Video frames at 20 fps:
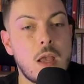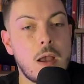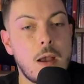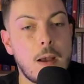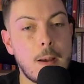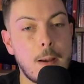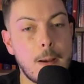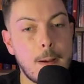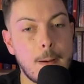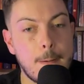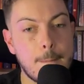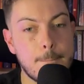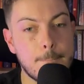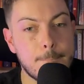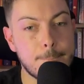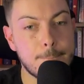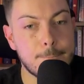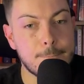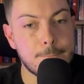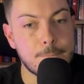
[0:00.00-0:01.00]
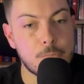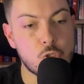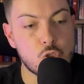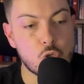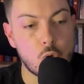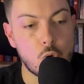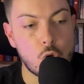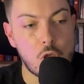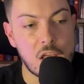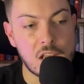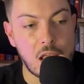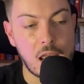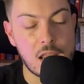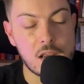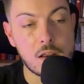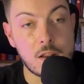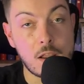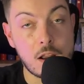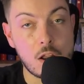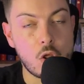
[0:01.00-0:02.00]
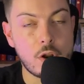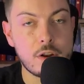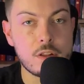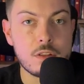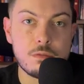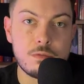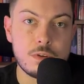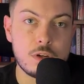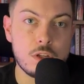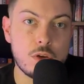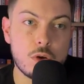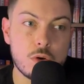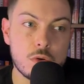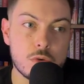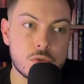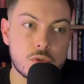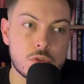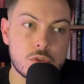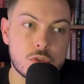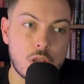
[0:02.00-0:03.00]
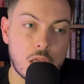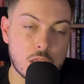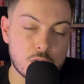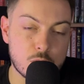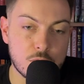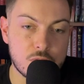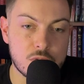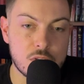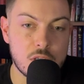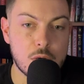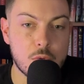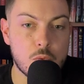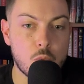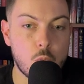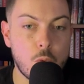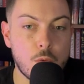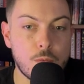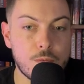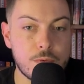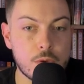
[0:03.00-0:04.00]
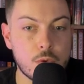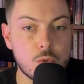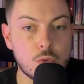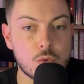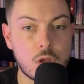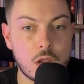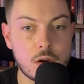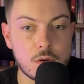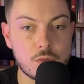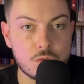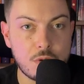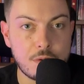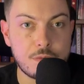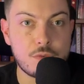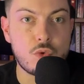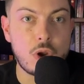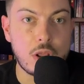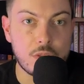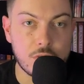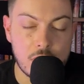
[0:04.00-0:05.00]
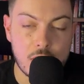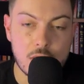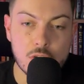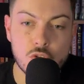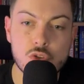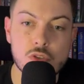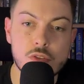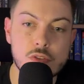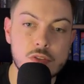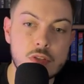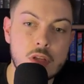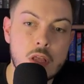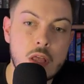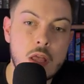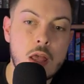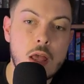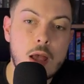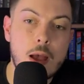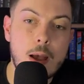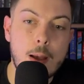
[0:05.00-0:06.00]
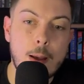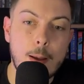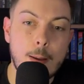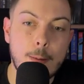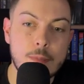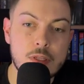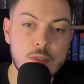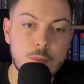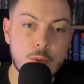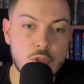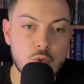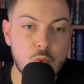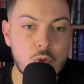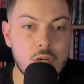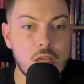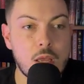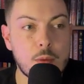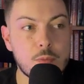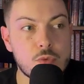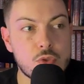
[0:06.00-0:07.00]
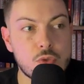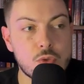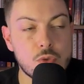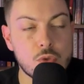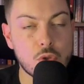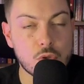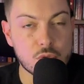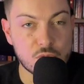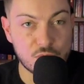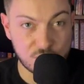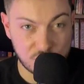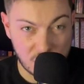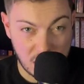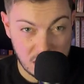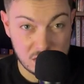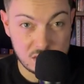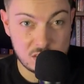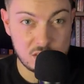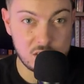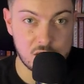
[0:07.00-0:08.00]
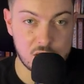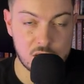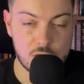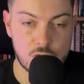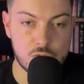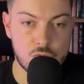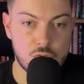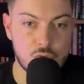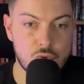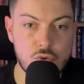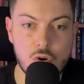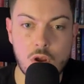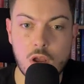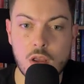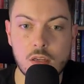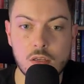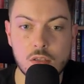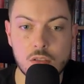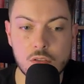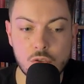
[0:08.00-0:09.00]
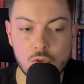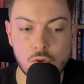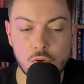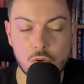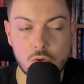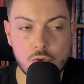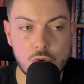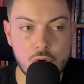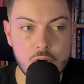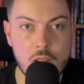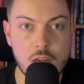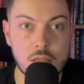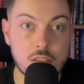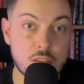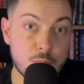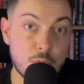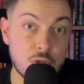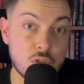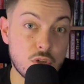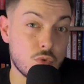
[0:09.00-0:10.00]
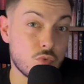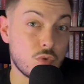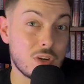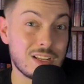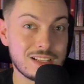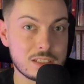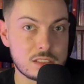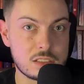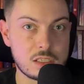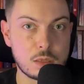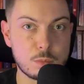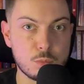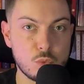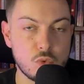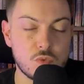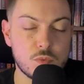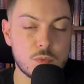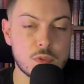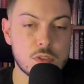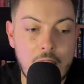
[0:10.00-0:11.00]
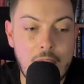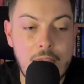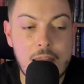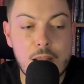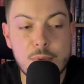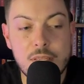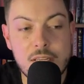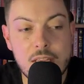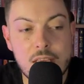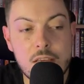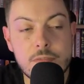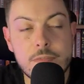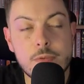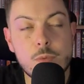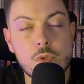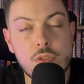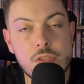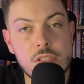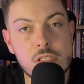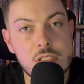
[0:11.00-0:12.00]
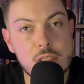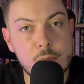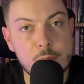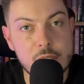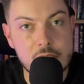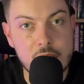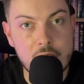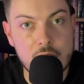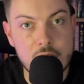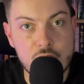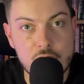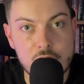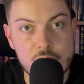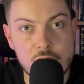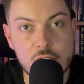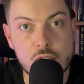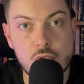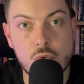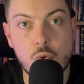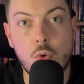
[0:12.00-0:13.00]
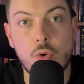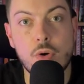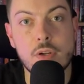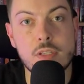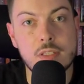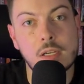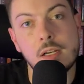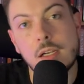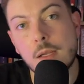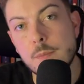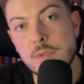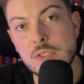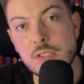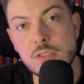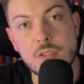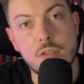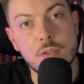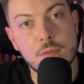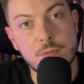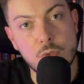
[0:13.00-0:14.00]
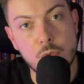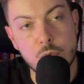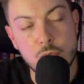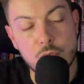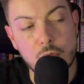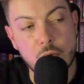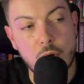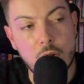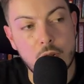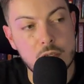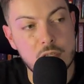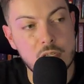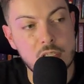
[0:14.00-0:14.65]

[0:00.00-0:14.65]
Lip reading: So and a lot of the videos, as we've seen, will feel kind of rough around the edges, especially when it comes to those finer details you try and create, especially realistic movements. And I mean, even with these limitations, Sora is a glimpse into the future, right?